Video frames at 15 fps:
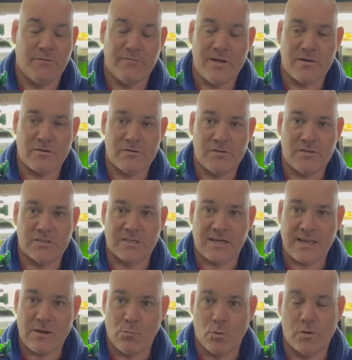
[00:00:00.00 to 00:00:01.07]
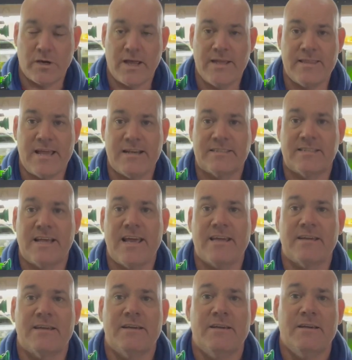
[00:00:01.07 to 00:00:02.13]
nice clear water in that tank,
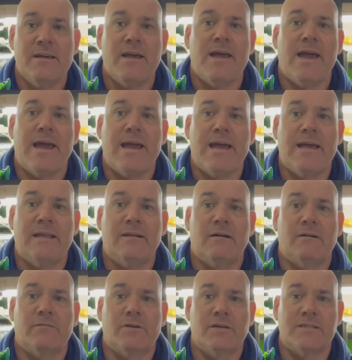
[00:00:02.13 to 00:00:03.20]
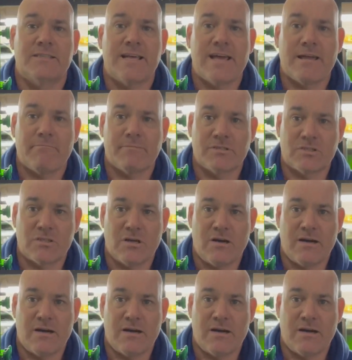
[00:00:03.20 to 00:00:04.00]
and I've got a tank beside,